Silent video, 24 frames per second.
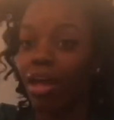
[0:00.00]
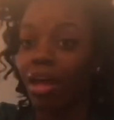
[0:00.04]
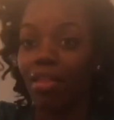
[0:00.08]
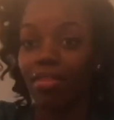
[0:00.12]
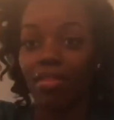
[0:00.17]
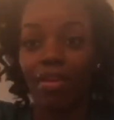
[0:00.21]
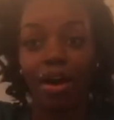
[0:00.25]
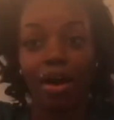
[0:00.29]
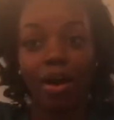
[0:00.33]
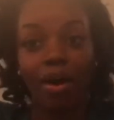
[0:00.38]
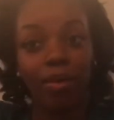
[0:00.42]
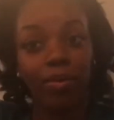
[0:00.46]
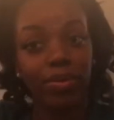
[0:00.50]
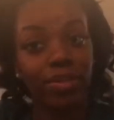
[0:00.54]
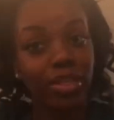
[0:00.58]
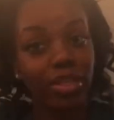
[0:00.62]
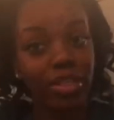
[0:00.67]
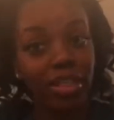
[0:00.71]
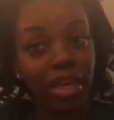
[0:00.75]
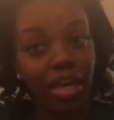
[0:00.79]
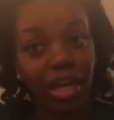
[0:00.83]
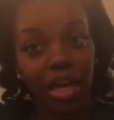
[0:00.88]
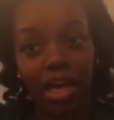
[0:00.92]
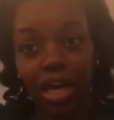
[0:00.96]
The only
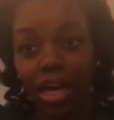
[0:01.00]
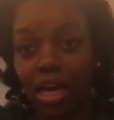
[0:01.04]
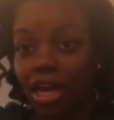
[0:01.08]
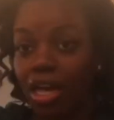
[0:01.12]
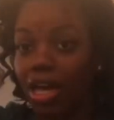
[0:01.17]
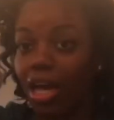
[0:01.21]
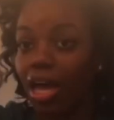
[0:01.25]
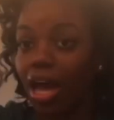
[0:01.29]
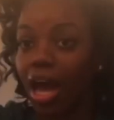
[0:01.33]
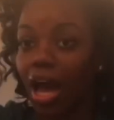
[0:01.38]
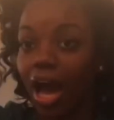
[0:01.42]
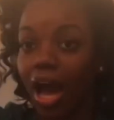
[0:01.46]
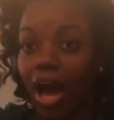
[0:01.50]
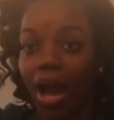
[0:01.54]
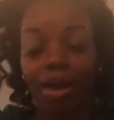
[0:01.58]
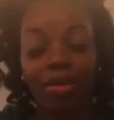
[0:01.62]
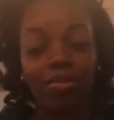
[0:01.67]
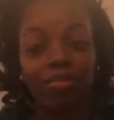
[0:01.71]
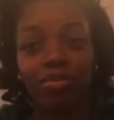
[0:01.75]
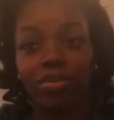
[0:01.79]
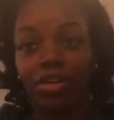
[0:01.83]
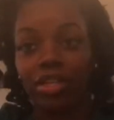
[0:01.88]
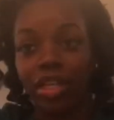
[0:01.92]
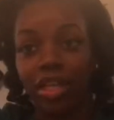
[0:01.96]
thing I
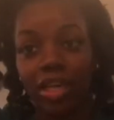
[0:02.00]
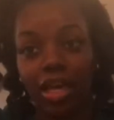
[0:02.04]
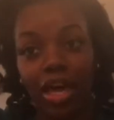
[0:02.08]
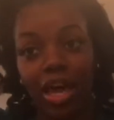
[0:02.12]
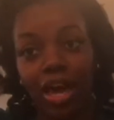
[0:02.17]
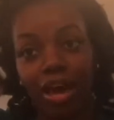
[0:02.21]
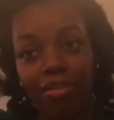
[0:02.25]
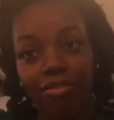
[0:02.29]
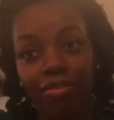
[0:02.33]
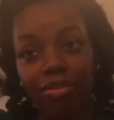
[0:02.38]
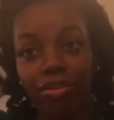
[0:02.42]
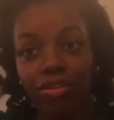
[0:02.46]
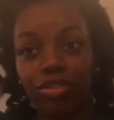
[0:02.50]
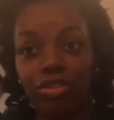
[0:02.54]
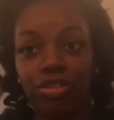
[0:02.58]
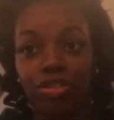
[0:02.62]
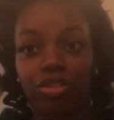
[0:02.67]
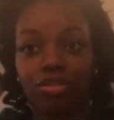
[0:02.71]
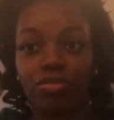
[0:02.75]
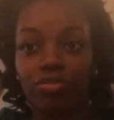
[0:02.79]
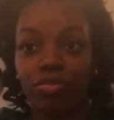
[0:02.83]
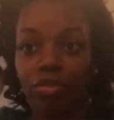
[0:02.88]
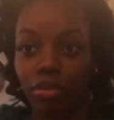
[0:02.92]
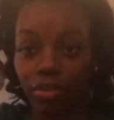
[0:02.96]
really have the
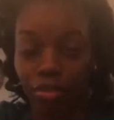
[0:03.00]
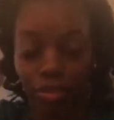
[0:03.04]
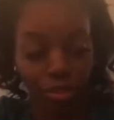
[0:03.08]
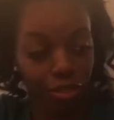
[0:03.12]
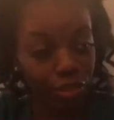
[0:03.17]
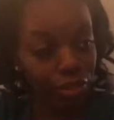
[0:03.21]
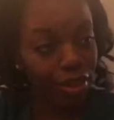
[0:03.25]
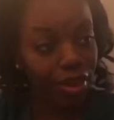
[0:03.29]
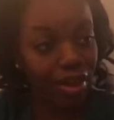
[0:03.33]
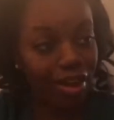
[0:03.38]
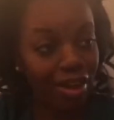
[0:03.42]
strength